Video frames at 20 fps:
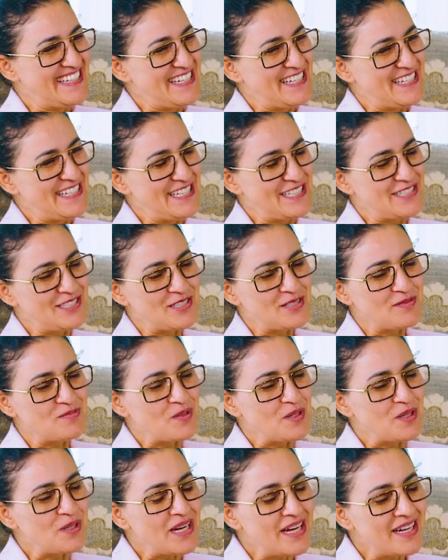Less is
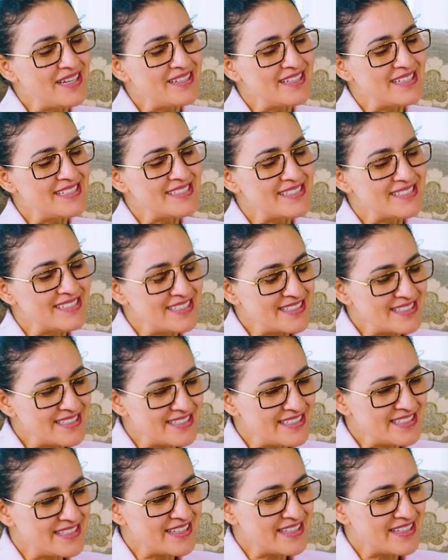more, and I
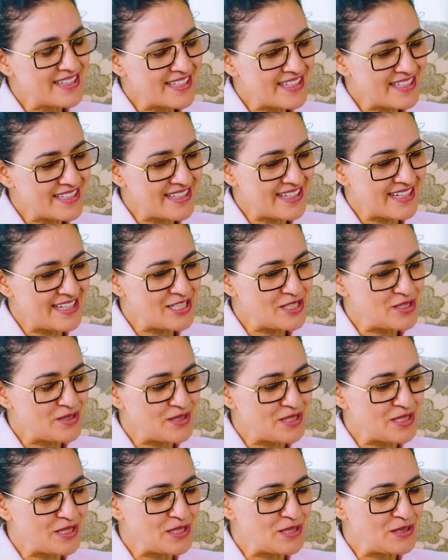still think that I
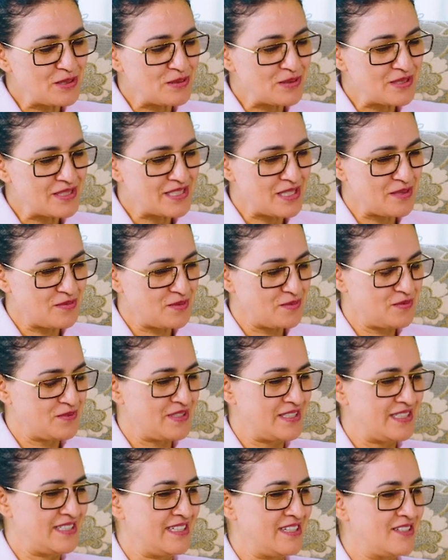should include some
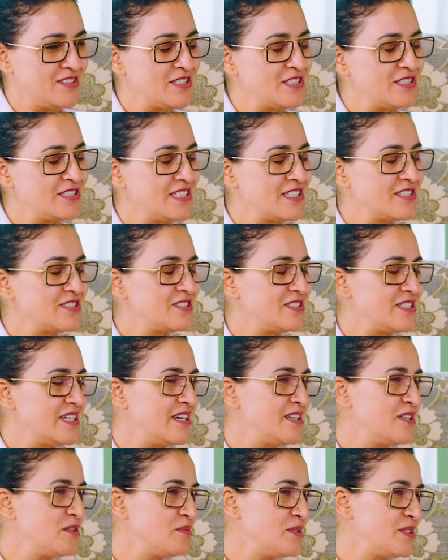of the architecture
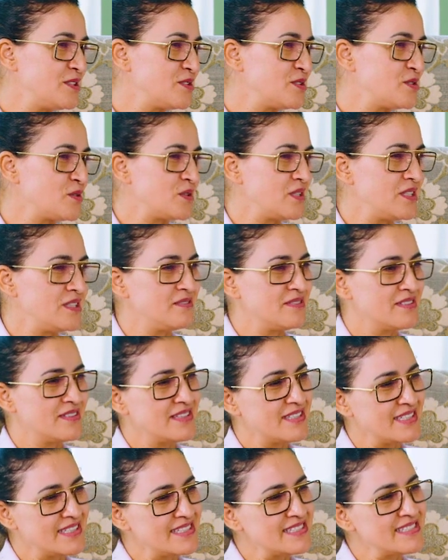elements or
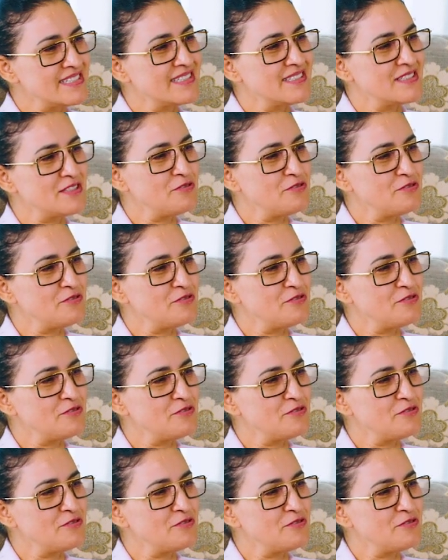even things in the